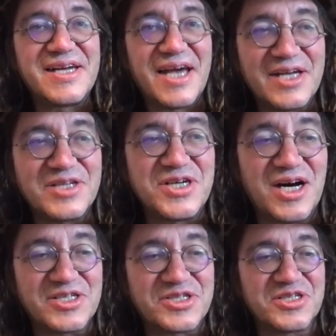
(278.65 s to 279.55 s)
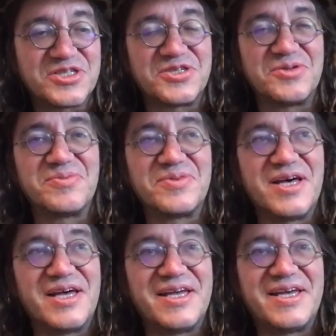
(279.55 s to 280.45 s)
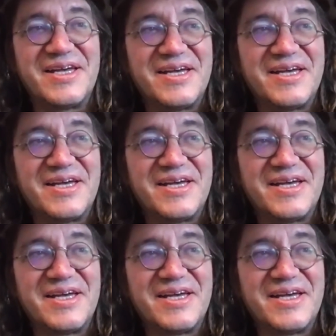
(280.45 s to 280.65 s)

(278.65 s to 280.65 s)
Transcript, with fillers: AGI system that